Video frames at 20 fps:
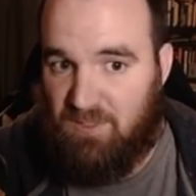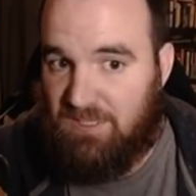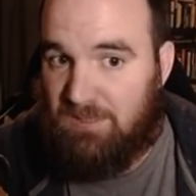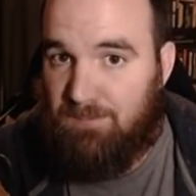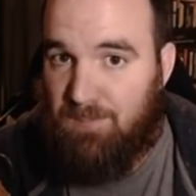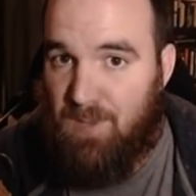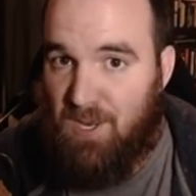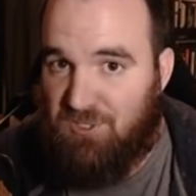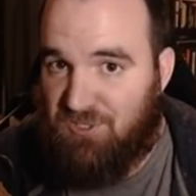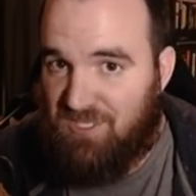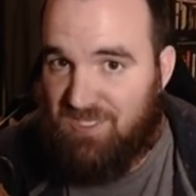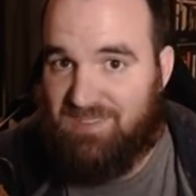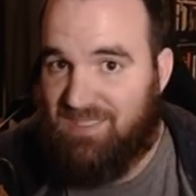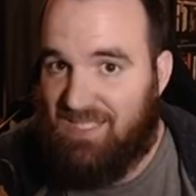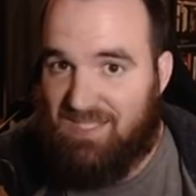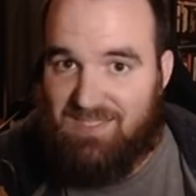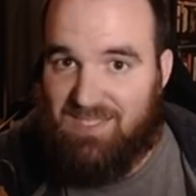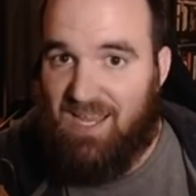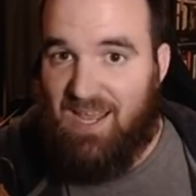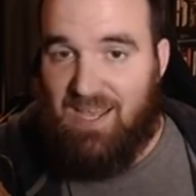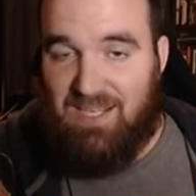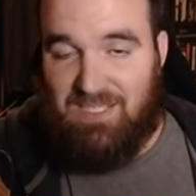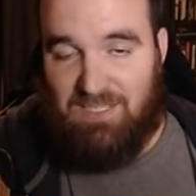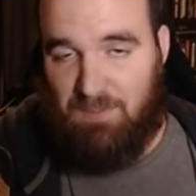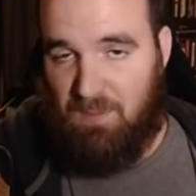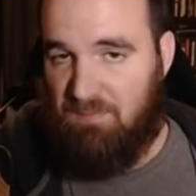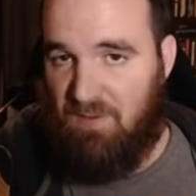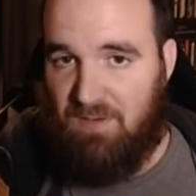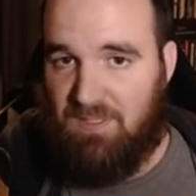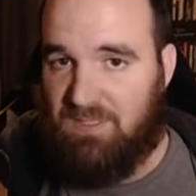especially since
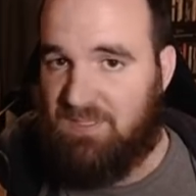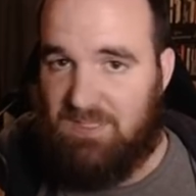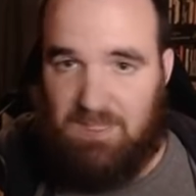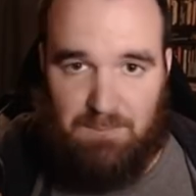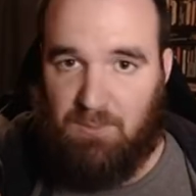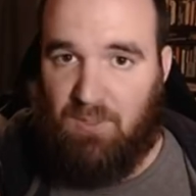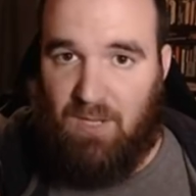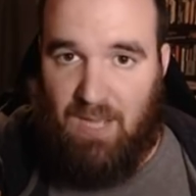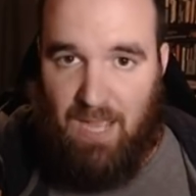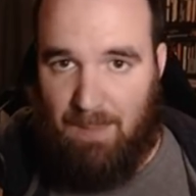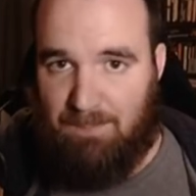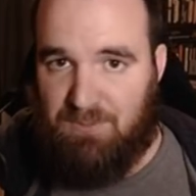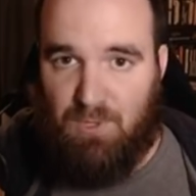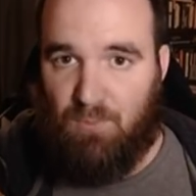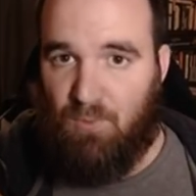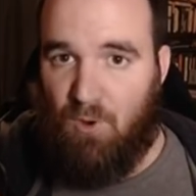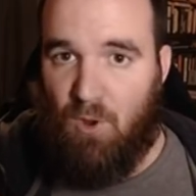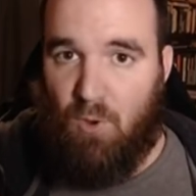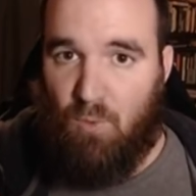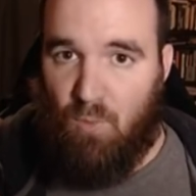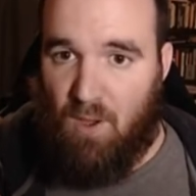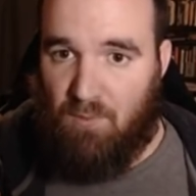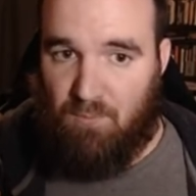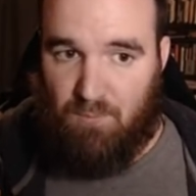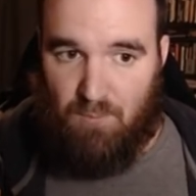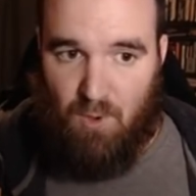something very similar happened to Rogue One.